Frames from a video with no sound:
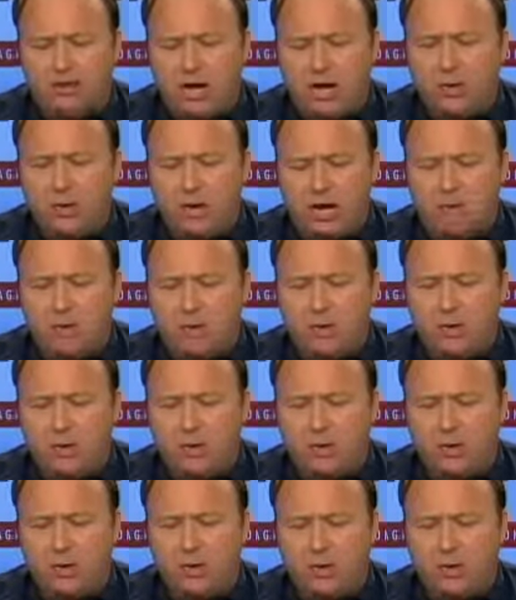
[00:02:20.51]
that now talk about the
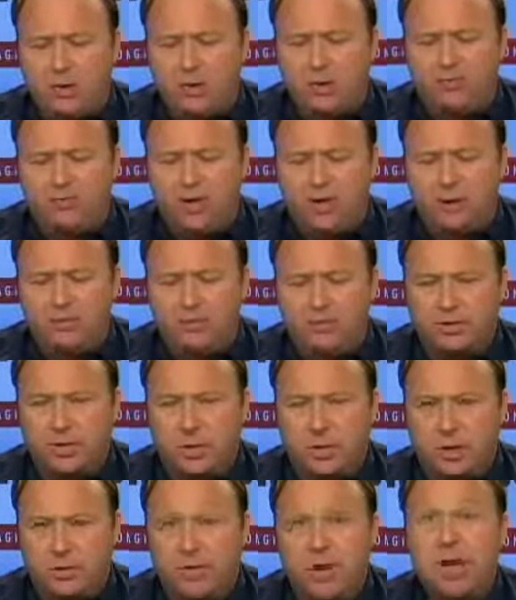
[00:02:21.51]
New World Order and the Federal
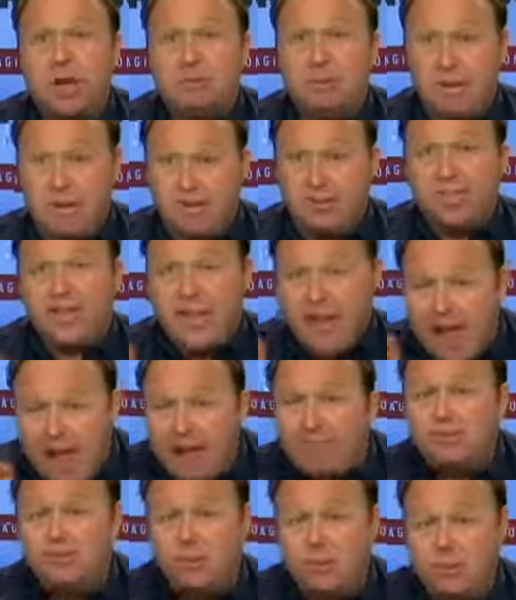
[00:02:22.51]
Reserve because they
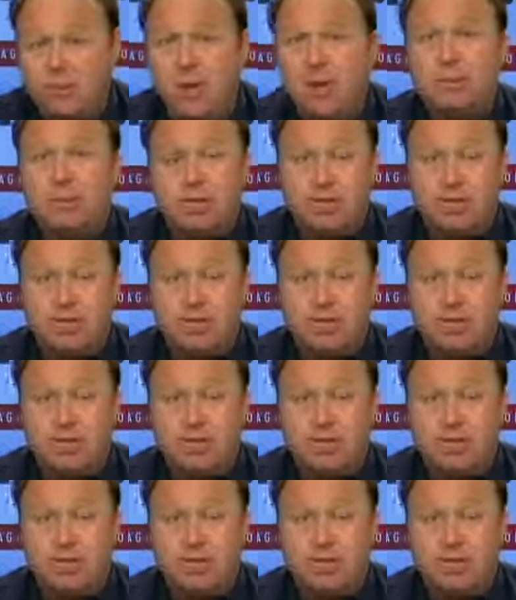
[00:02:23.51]
have to,